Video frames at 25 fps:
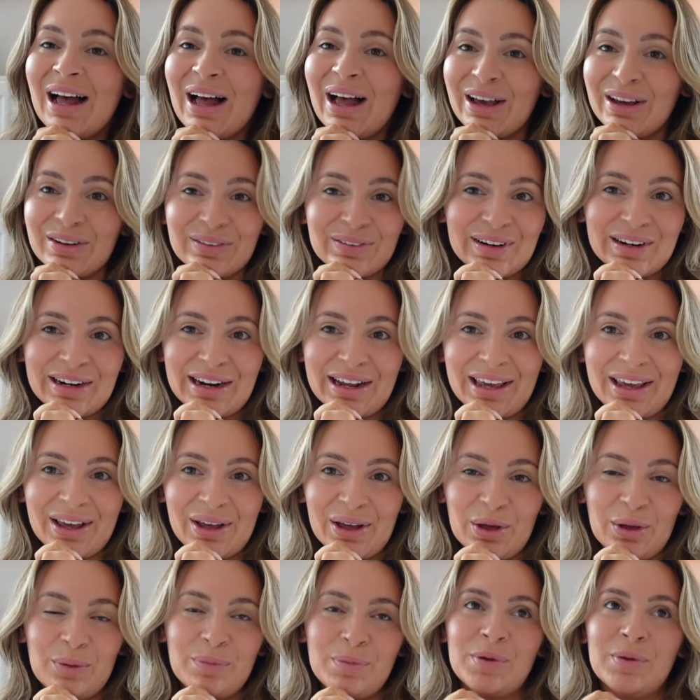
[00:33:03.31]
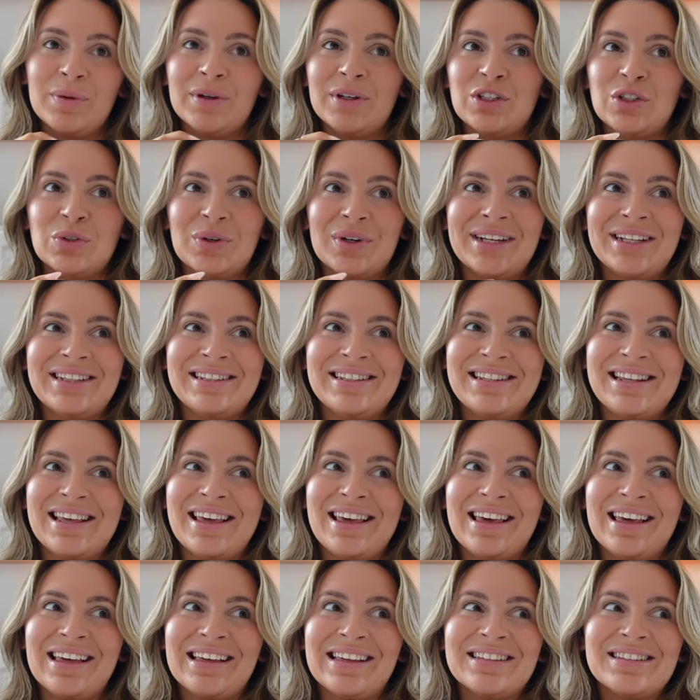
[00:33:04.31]
I really hope you enjoyed
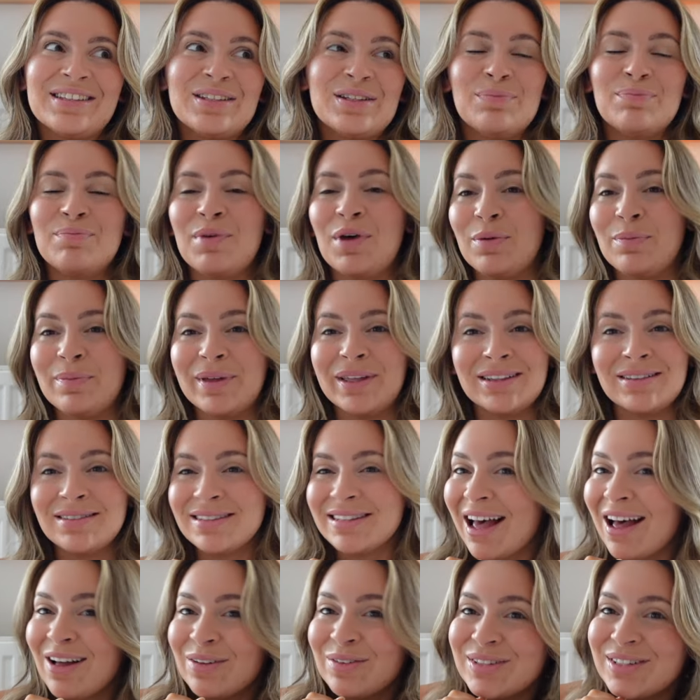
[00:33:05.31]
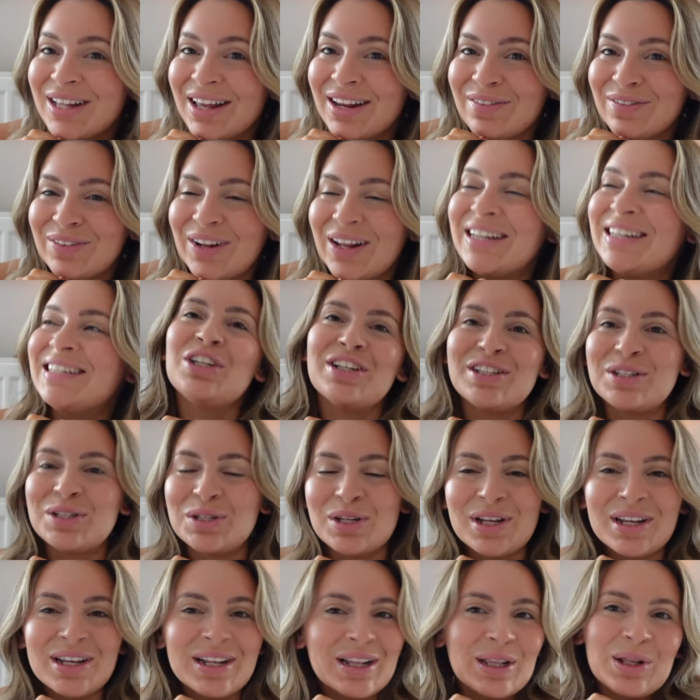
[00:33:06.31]
seeing some moments outside of London,
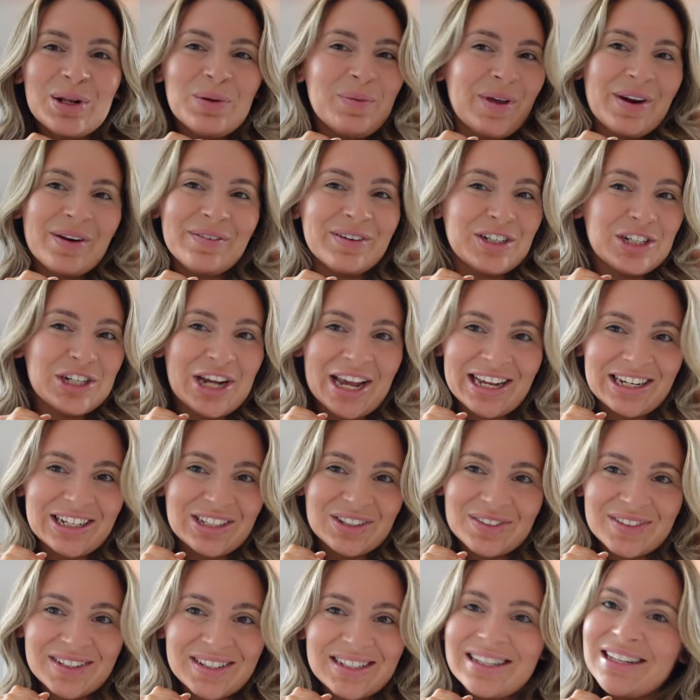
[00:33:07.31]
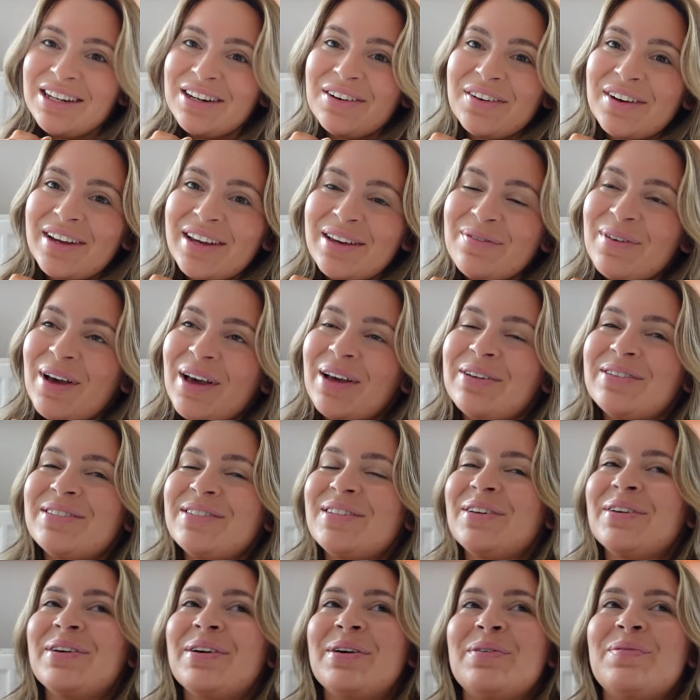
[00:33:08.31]
just a little bit of a change of scenery, but I
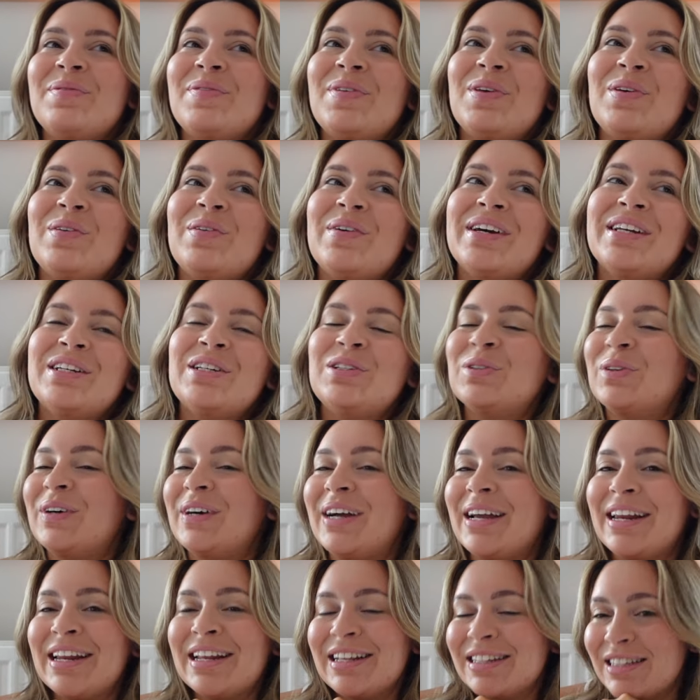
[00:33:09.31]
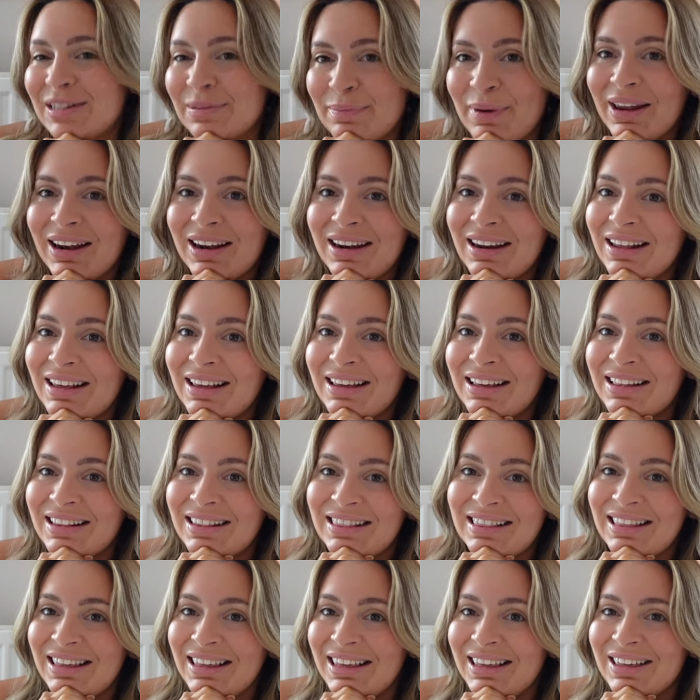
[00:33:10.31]
also hope you enjoyed spending
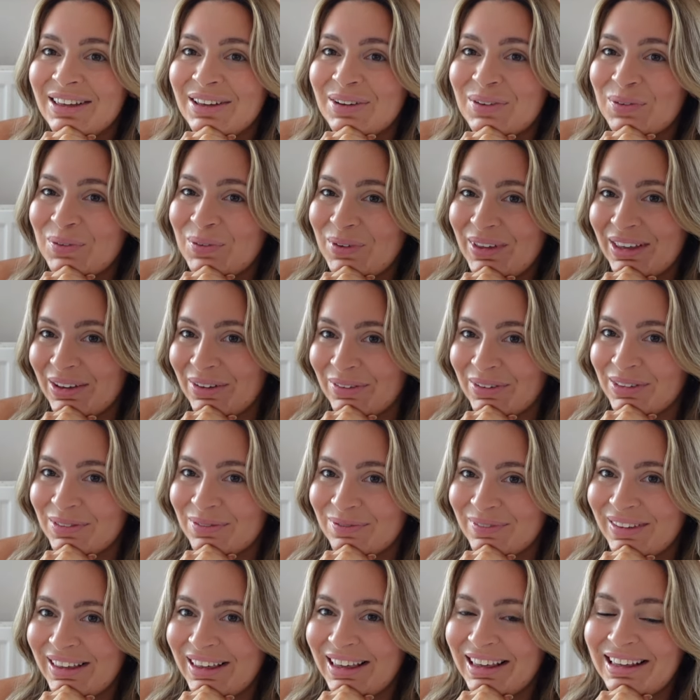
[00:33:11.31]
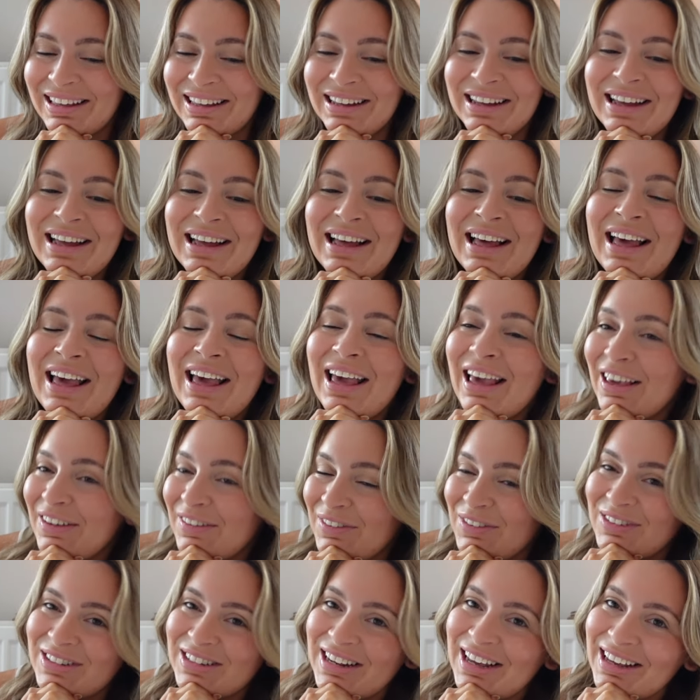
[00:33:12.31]
the week with me.
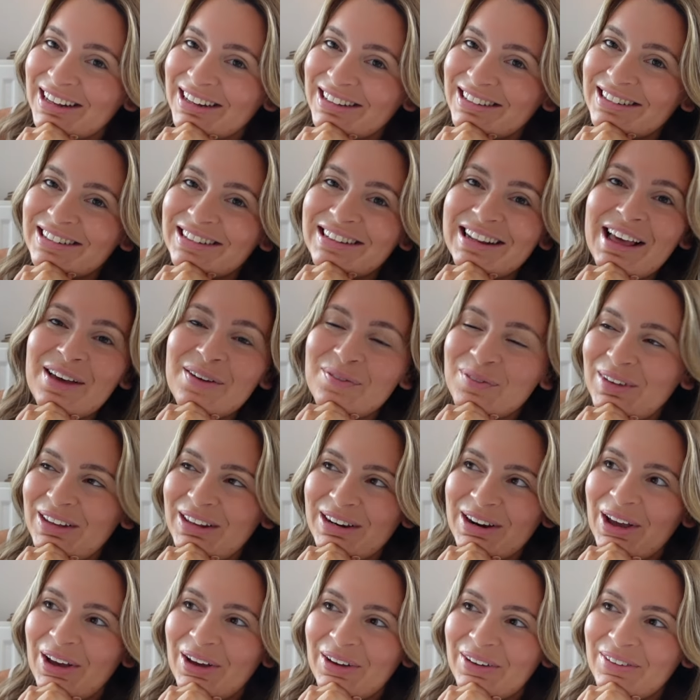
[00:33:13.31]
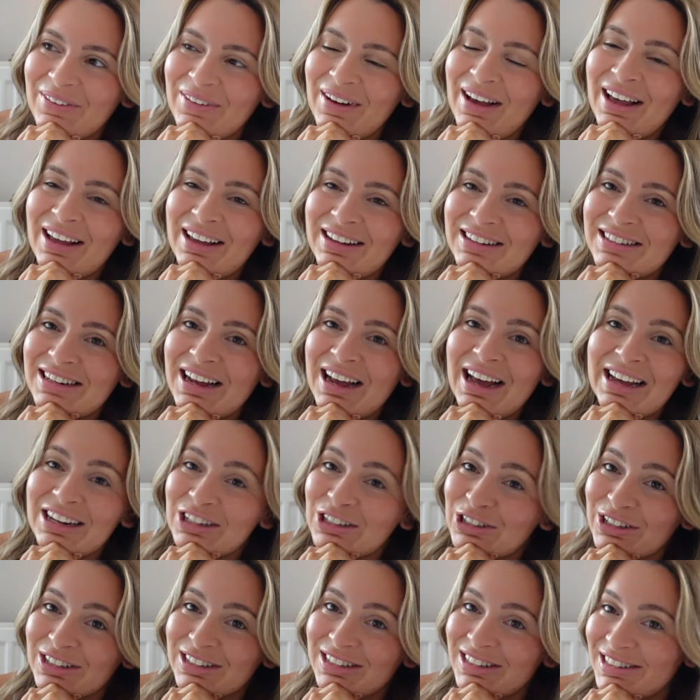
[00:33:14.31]
If you did, let me know, and I
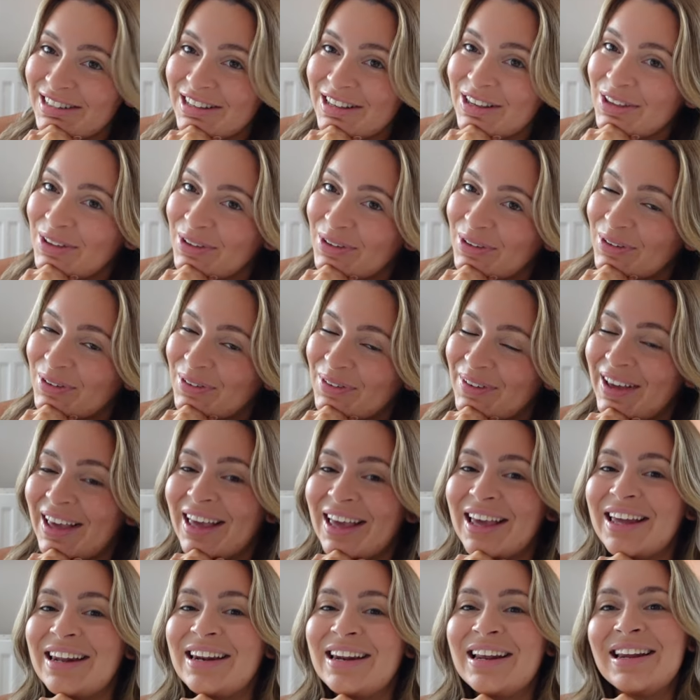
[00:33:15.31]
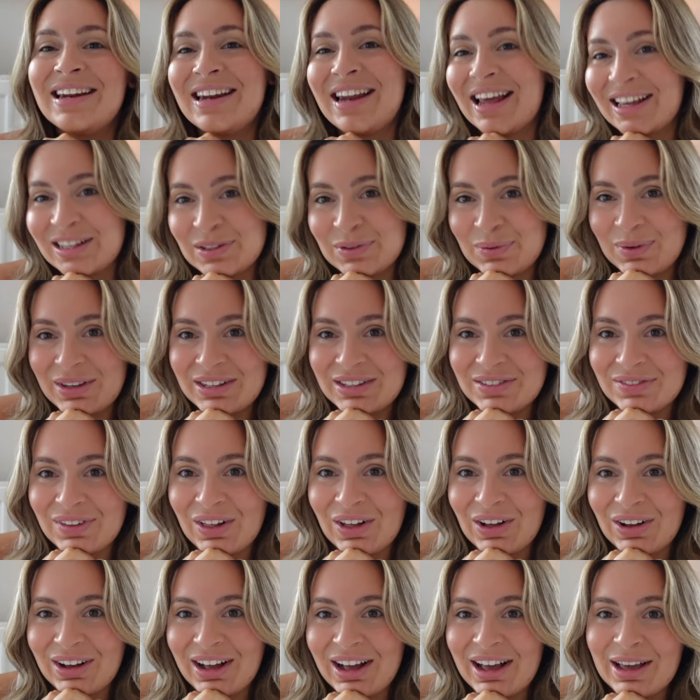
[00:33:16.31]
shall see you in next week's
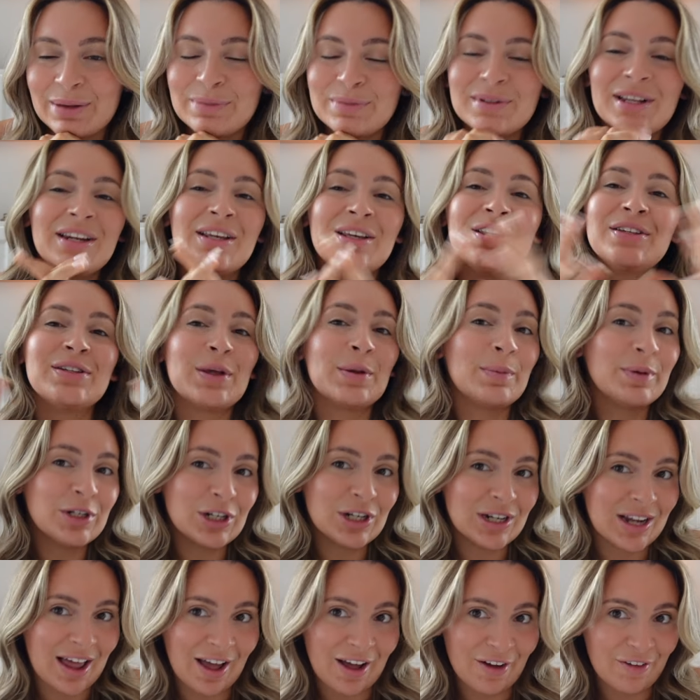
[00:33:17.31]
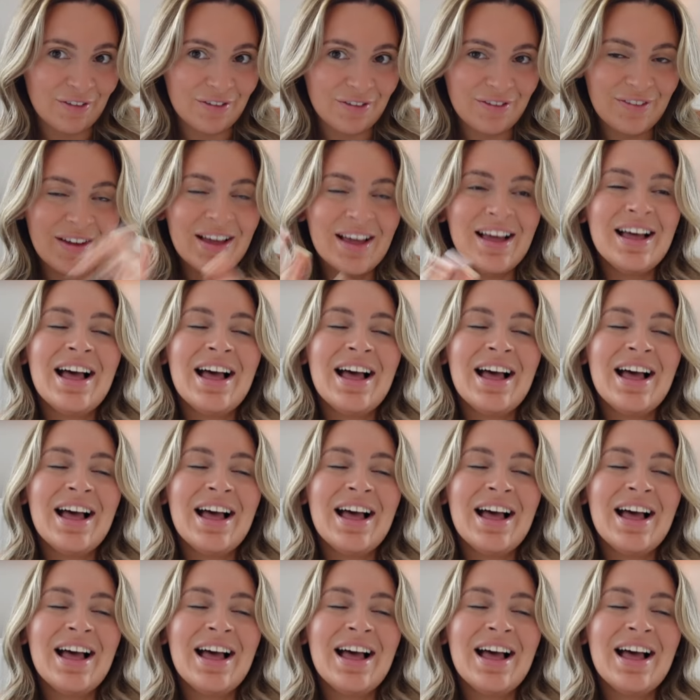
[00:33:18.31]
vlog. I'm sending you so much love.